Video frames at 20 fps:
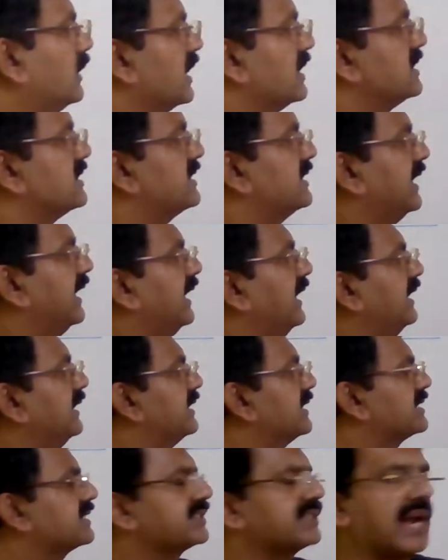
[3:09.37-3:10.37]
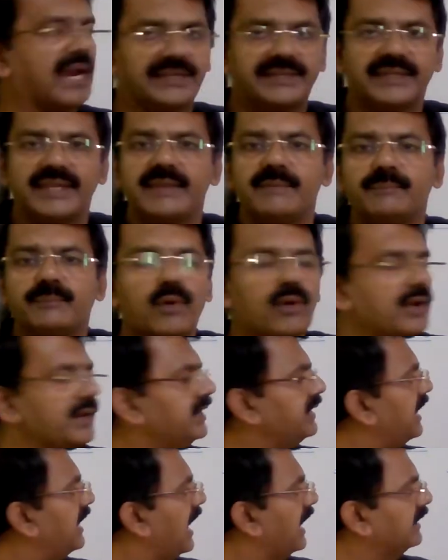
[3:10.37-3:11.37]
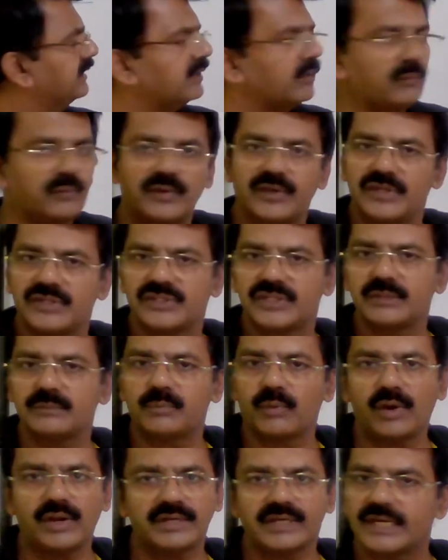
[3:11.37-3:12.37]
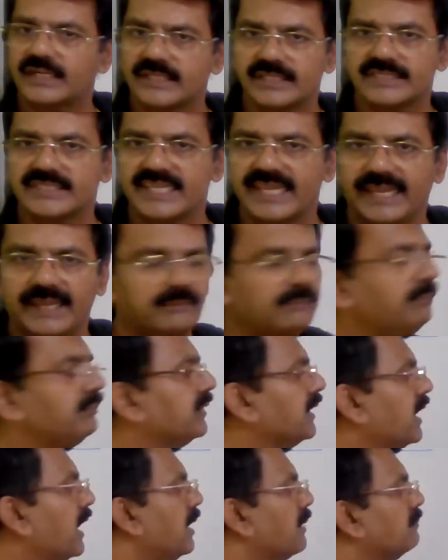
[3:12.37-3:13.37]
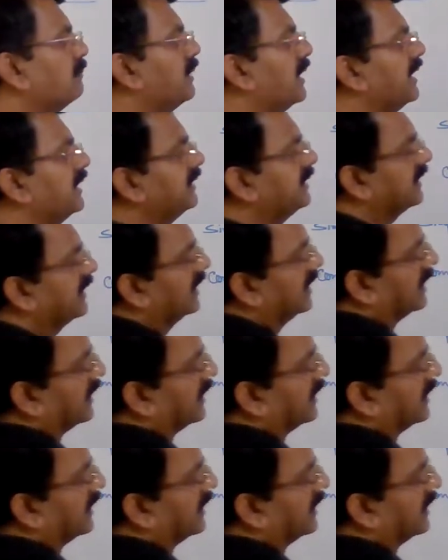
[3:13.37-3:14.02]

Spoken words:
can see the starting point and the finishing point are the same, but